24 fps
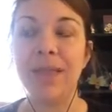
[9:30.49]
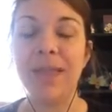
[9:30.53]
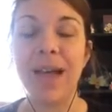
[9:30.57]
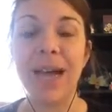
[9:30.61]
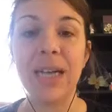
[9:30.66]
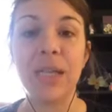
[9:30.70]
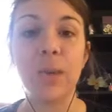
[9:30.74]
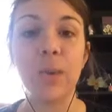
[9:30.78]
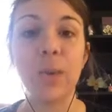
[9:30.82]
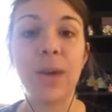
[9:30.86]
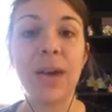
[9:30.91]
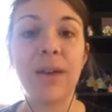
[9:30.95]

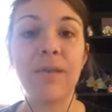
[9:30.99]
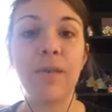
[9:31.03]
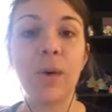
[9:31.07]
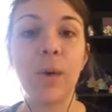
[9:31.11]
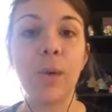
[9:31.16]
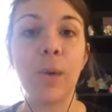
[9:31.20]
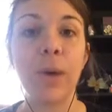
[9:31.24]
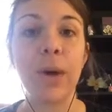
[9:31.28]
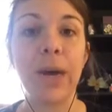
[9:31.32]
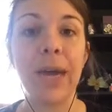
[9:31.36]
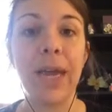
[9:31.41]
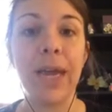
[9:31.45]
That's whenever
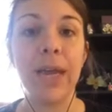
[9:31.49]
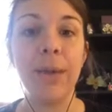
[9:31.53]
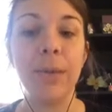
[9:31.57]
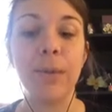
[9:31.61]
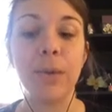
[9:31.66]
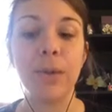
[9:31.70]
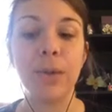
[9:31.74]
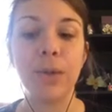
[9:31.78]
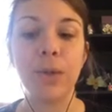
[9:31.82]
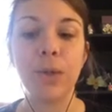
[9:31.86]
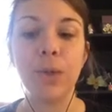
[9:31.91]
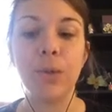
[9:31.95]
we're
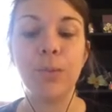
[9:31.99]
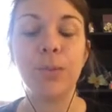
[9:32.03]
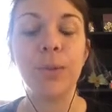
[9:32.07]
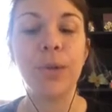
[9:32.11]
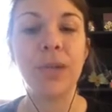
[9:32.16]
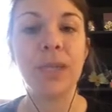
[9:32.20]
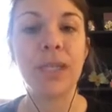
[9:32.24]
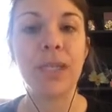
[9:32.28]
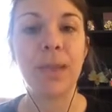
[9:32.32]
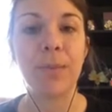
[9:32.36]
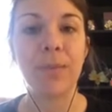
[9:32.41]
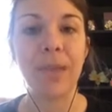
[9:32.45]
able to
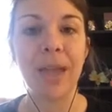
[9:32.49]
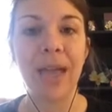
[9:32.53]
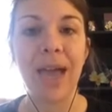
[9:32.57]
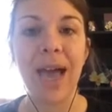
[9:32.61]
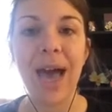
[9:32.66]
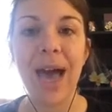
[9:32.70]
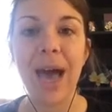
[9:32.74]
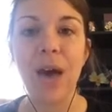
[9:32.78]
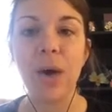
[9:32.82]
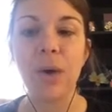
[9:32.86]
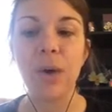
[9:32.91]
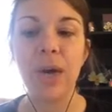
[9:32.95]
put something
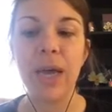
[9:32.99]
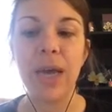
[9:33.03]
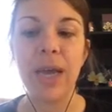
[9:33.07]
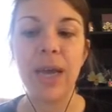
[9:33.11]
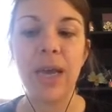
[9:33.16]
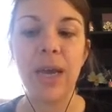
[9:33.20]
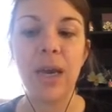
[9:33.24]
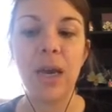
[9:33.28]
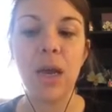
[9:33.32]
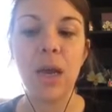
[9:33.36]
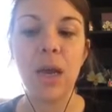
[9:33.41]
out, and